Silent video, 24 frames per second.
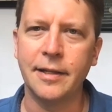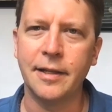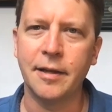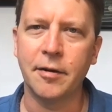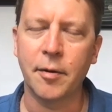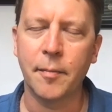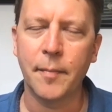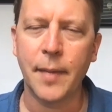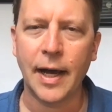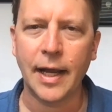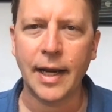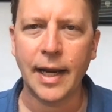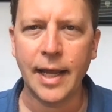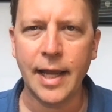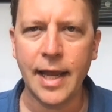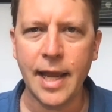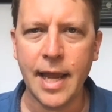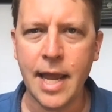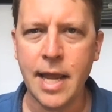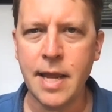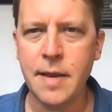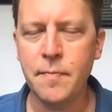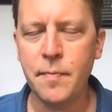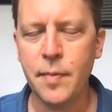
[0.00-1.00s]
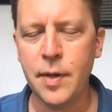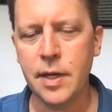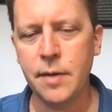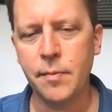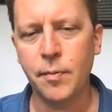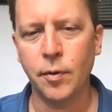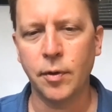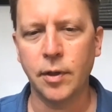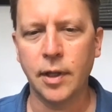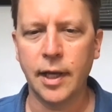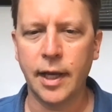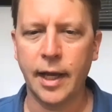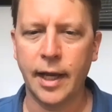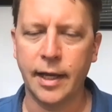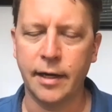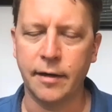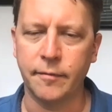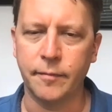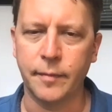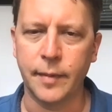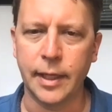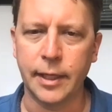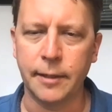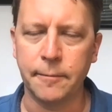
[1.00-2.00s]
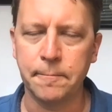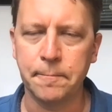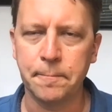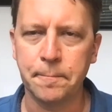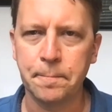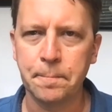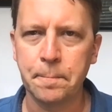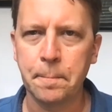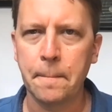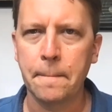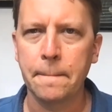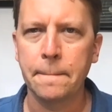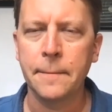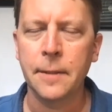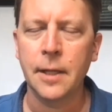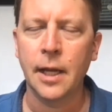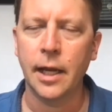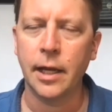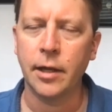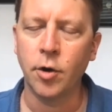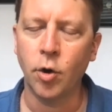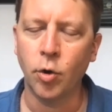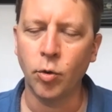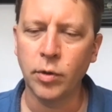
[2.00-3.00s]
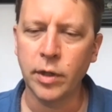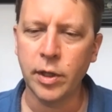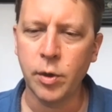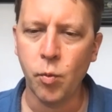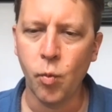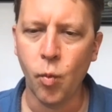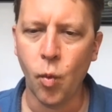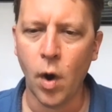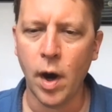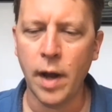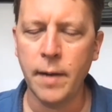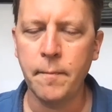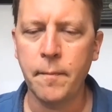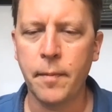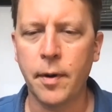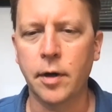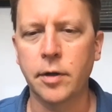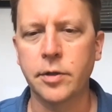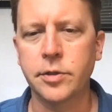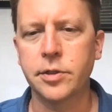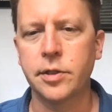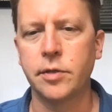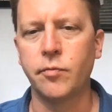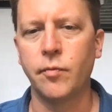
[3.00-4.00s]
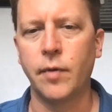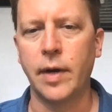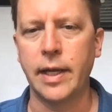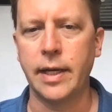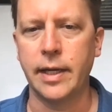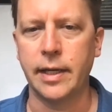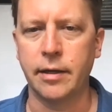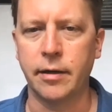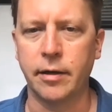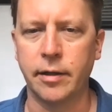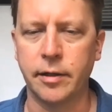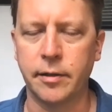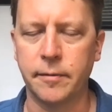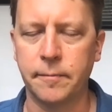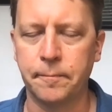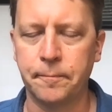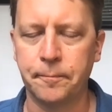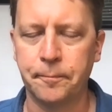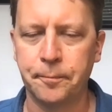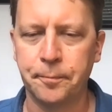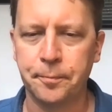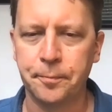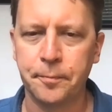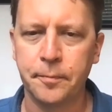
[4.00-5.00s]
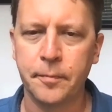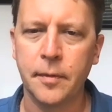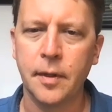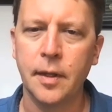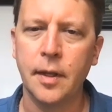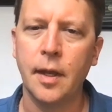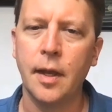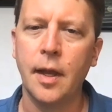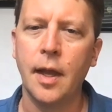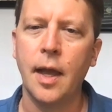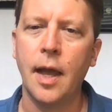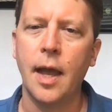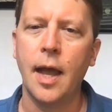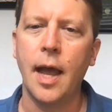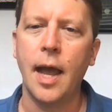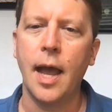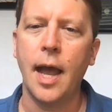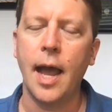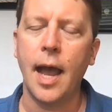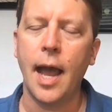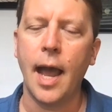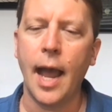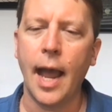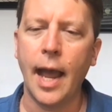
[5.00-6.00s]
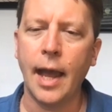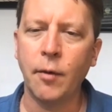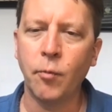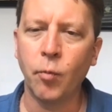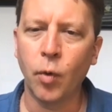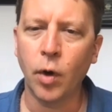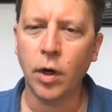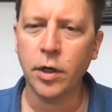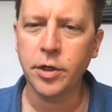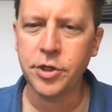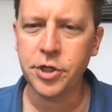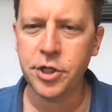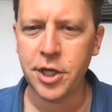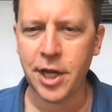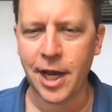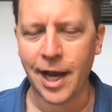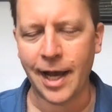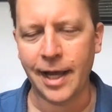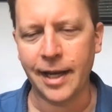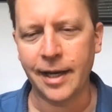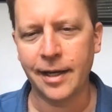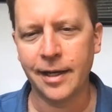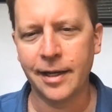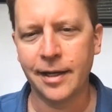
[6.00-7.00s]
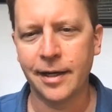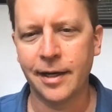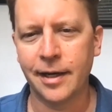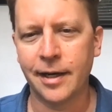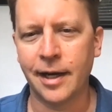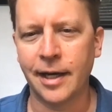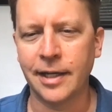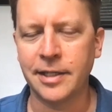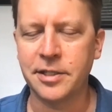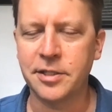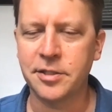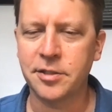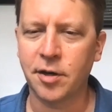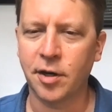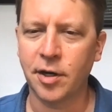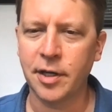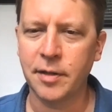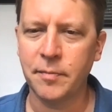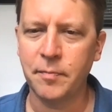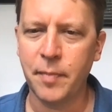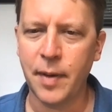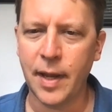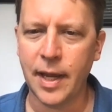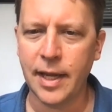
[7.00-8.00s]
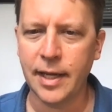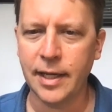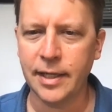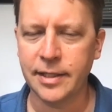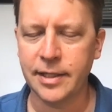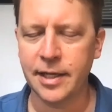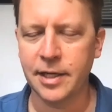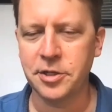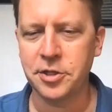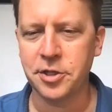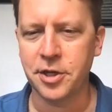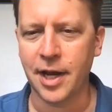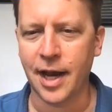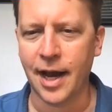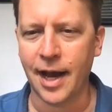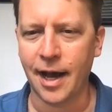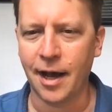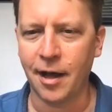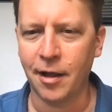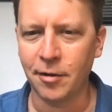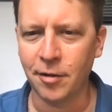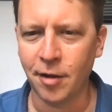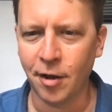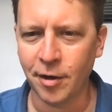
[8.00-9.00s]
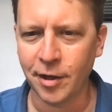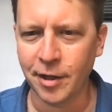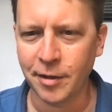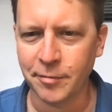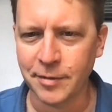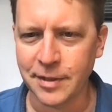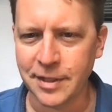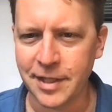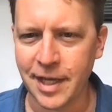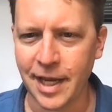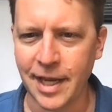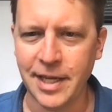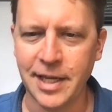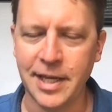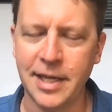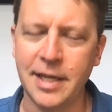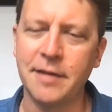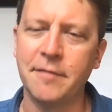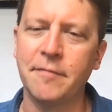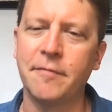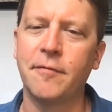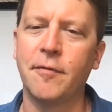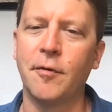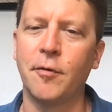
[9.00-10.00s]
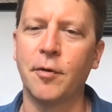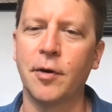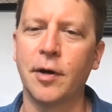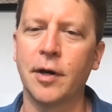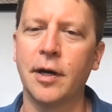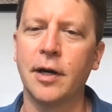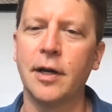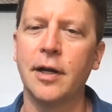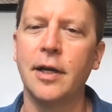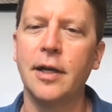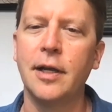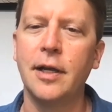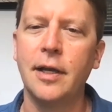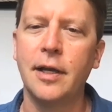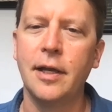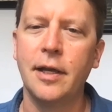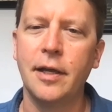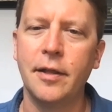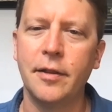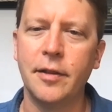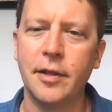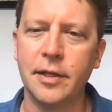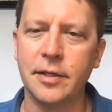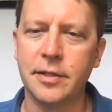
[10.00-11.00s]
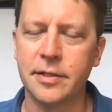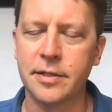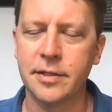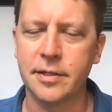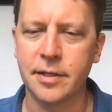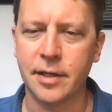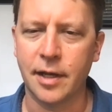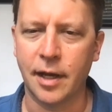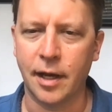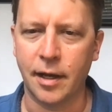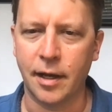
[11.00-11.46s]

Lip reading: there are about 8 people ahead of me and only one person waiting on them. And worse yet, I started paying attention to how long it was taking for this